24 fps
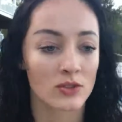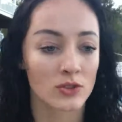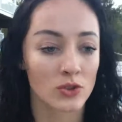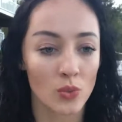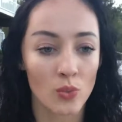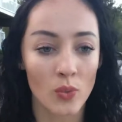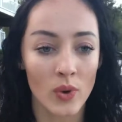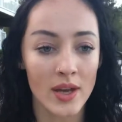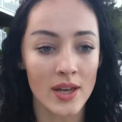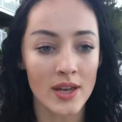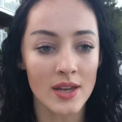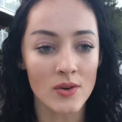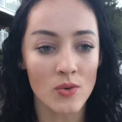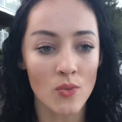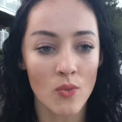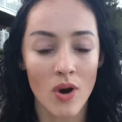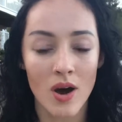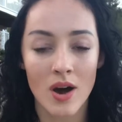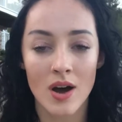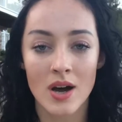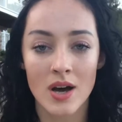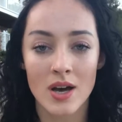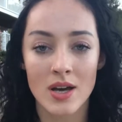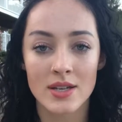The way
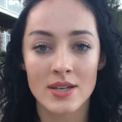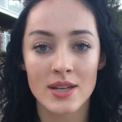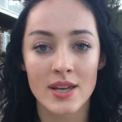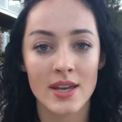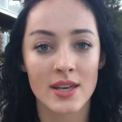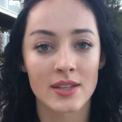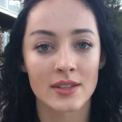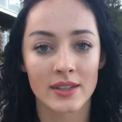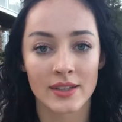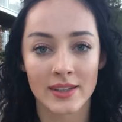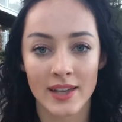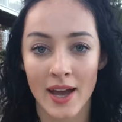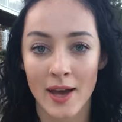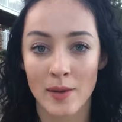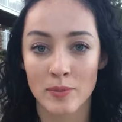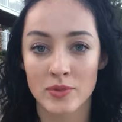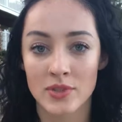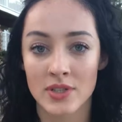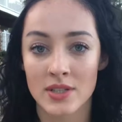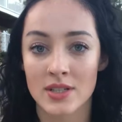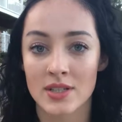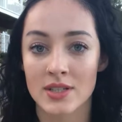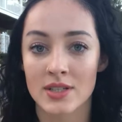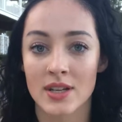Juan and the
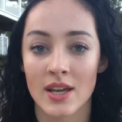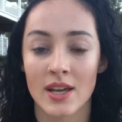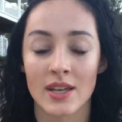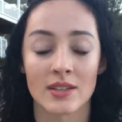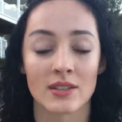captain